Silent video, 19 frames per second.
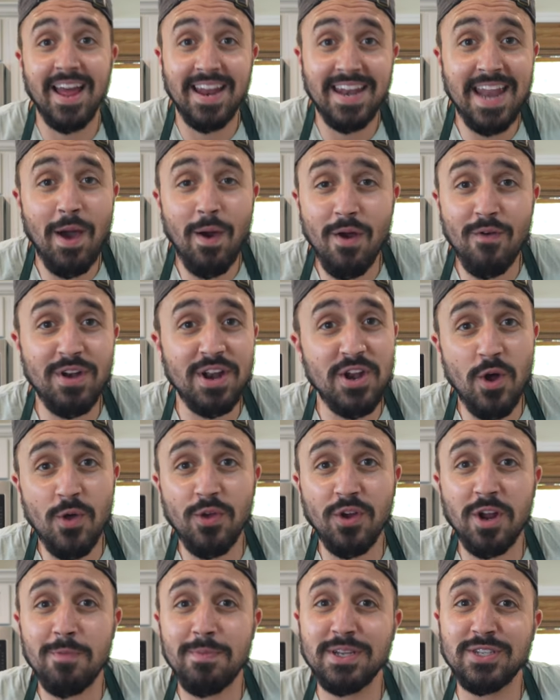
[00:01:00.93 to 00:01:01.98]
Now I already know
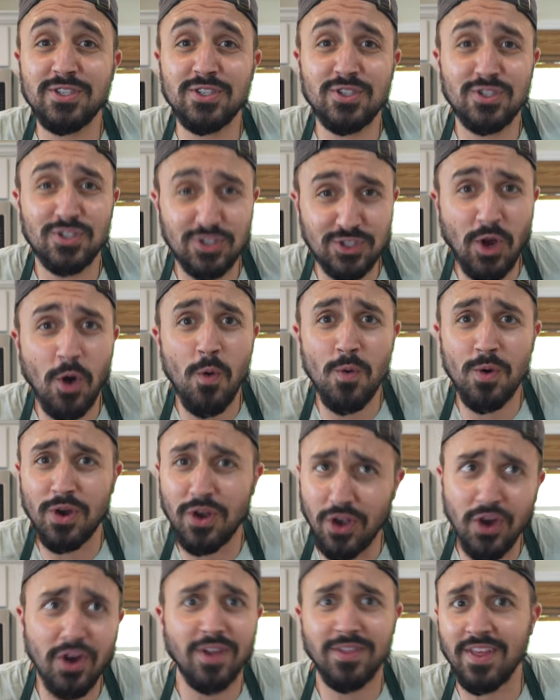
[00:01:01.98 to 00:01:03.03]
they're gonna be so
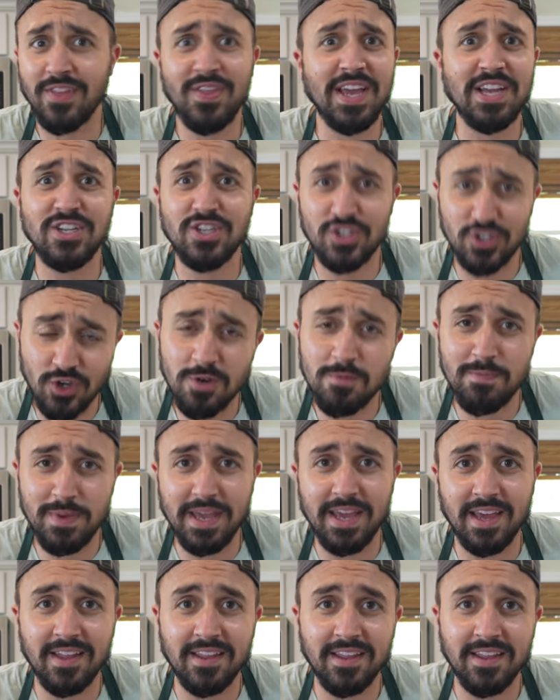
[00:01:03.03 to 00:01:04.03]
good that they should be